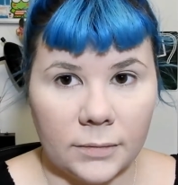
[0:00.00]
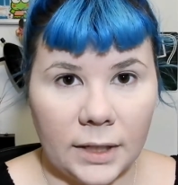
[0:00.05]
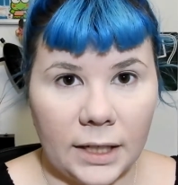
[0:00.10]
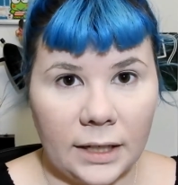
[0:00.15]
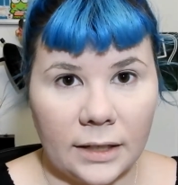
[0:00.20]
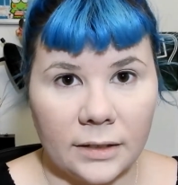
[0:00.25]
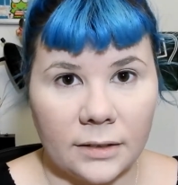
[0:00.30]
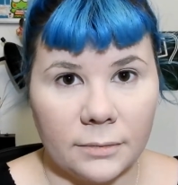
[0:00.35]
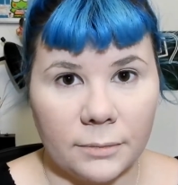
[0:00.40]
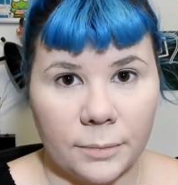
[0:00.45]

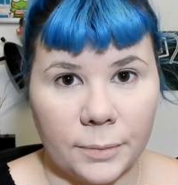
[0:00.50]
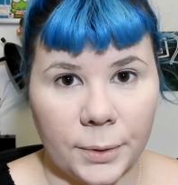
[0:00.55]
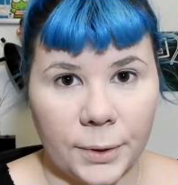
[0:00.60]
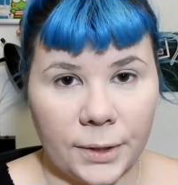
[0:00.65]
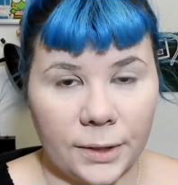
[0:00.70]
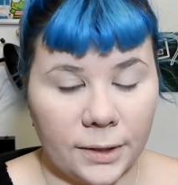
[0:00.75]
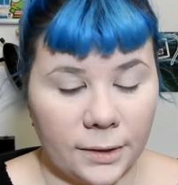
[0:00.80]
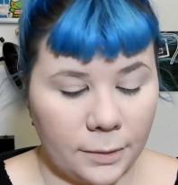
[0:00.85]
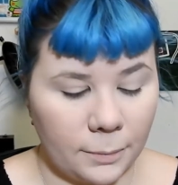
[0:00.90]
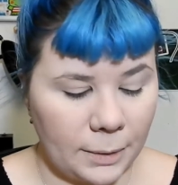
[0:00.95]
Yeah,
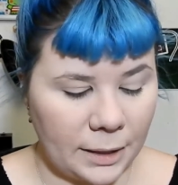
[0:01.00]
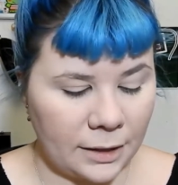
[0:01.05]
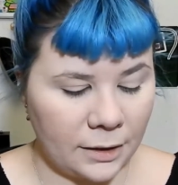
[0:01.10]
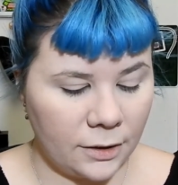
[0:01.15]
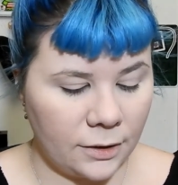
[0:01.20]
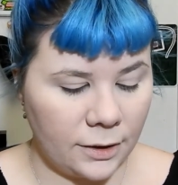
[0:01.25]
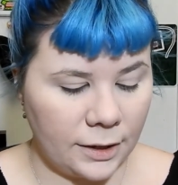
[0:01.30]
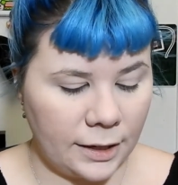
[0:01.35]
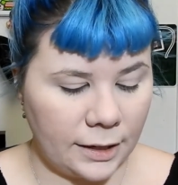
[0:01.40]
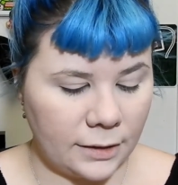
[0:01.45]
put it on the back
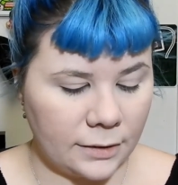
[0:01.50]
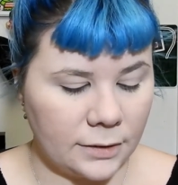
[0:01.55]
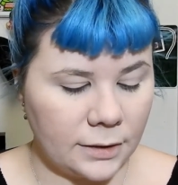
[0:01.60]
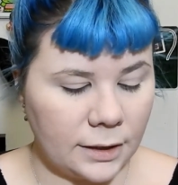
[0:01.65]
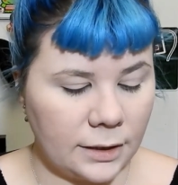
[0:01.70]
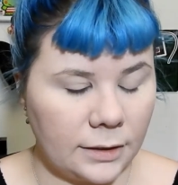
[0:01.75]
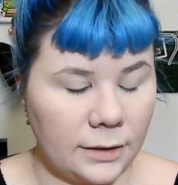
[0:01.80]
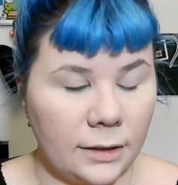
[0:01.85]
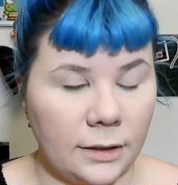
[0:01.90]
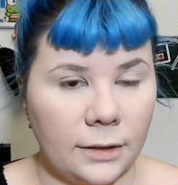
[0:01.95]
of your hand,
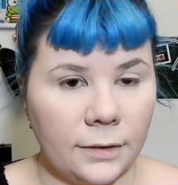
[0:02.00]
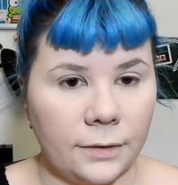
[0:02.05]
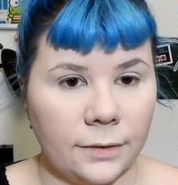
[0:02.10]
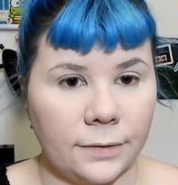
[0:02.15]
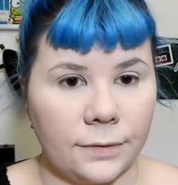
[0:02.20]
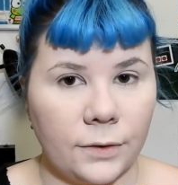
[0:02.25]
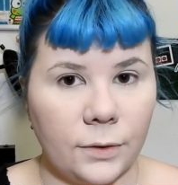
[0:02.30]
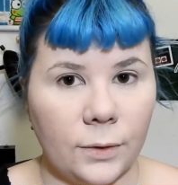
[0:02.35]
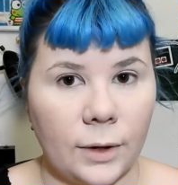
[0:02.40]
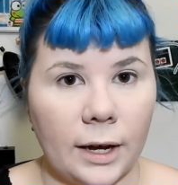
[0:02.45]
and
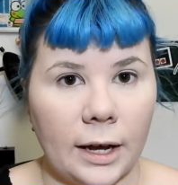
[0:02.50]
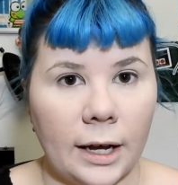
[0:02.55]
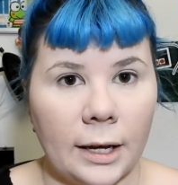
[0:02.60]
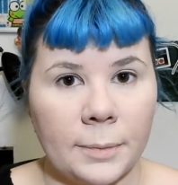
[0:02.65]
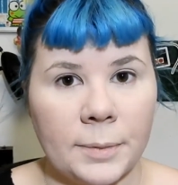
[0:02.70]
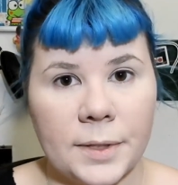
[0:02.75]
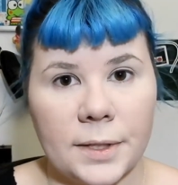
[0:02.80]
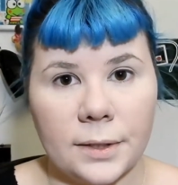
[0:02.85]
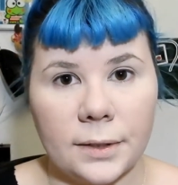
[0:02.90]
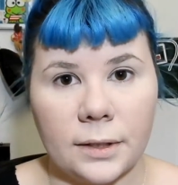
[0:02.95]
if you
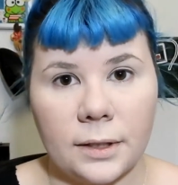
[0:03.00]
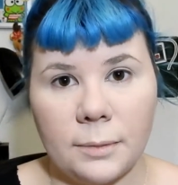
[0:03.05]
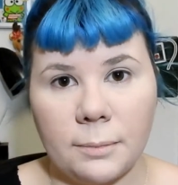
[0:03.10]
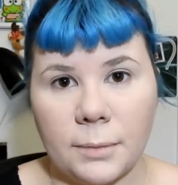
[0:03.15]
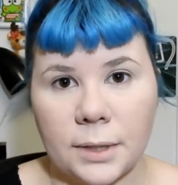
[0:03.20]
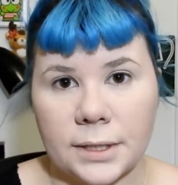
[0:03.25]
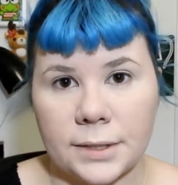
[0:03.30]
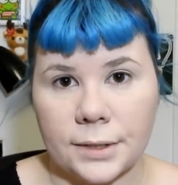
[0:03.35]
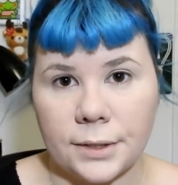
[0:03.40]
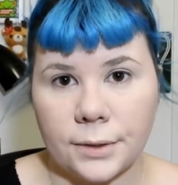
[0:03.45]
absolutely
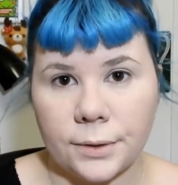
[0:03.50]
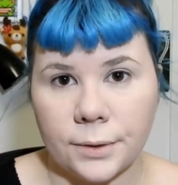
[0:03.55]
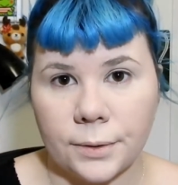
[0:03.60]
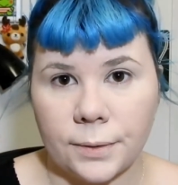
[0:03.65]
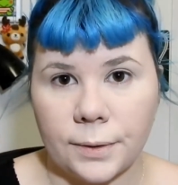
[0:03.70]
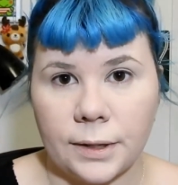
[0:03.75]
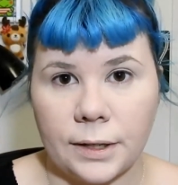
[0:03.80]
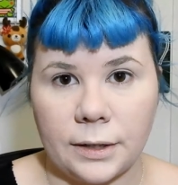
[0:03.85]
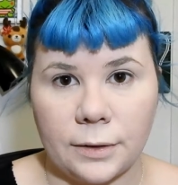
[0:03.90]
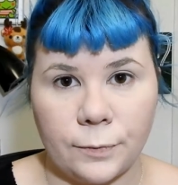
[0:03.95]
must
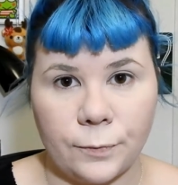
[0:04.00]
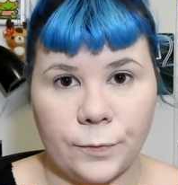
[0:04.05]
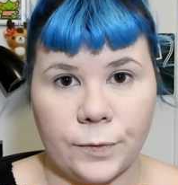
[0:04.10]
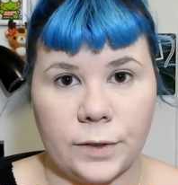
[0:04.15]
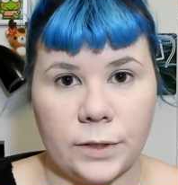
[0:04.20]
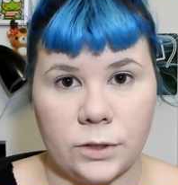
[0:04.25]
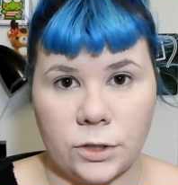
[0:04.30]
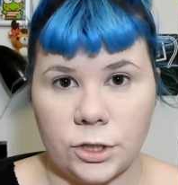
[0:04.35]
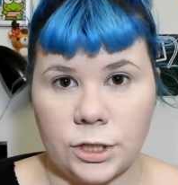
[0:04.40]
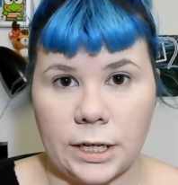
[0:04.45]
know if
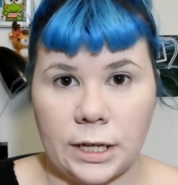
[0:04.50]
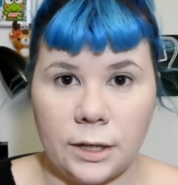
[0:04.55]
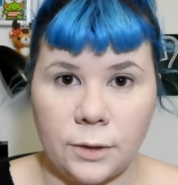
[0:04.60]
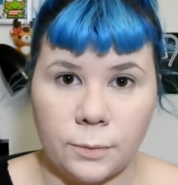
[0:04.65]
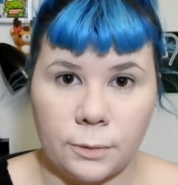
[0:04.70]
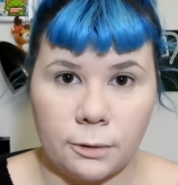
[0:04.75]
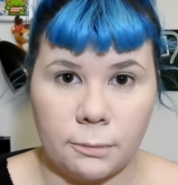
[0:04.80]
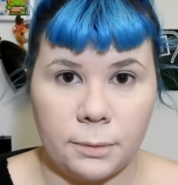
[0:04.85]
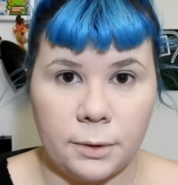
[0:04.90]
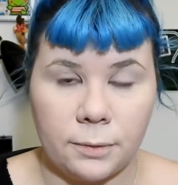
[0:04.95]
the shade
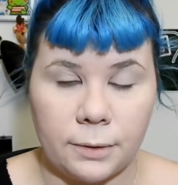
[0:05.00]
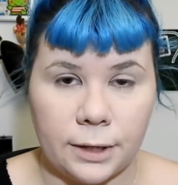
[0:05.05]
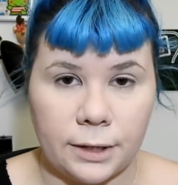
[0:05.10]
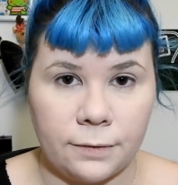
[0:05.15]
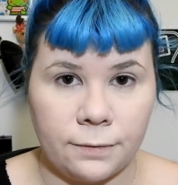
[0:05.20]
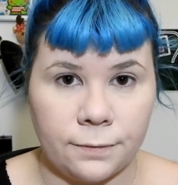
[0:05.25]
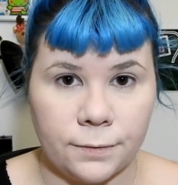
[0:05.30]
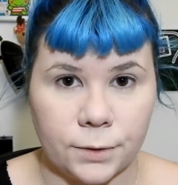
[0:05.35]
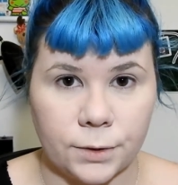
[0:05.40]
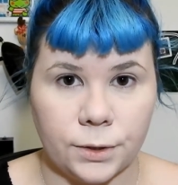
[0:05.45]
will be
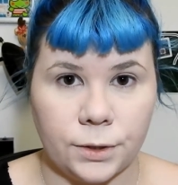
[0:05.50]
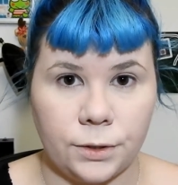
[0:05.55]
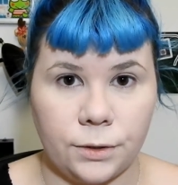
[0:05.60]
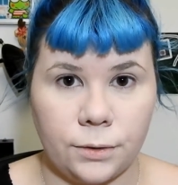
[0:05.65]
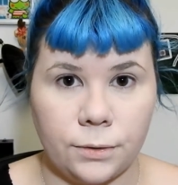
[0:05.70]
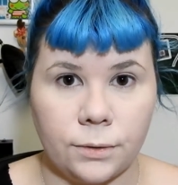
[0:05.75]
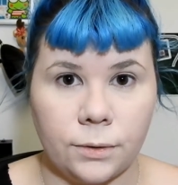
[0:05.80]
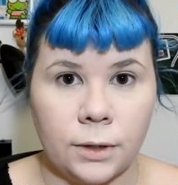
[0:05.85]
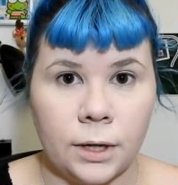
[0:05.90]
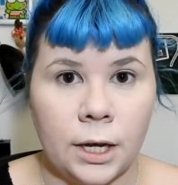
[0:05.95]
right for
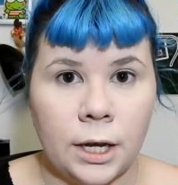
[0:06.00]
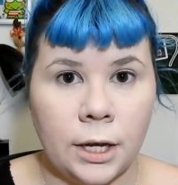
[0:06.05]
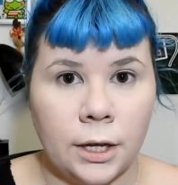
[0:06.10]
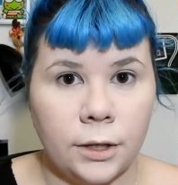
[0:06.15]
you,